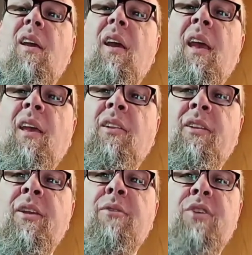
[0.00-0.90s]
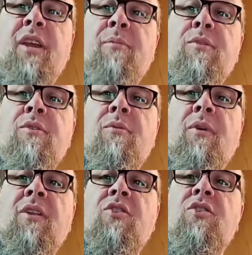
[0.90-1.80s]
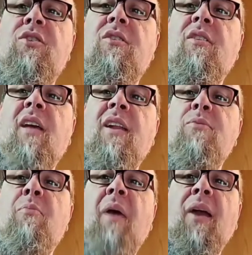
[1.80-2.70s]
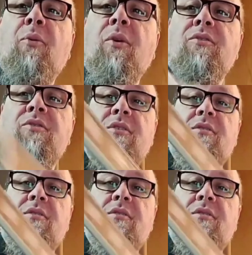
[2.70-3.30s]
a Leo Jaymz, which that is backwards,